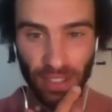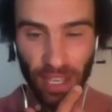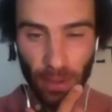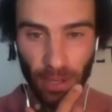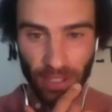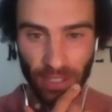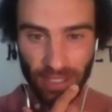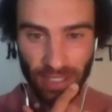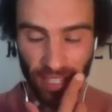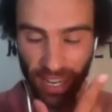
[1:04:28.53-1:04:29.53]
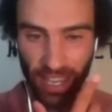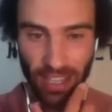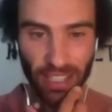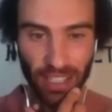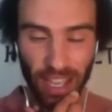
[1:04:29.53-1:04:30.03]
coming on today
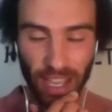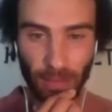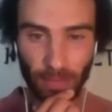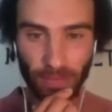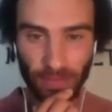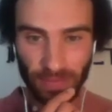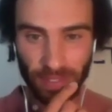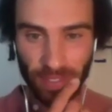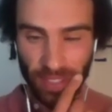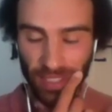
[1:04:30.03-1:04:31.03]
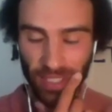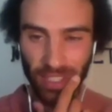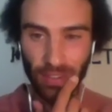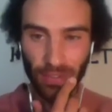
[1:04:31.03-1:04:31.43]
to give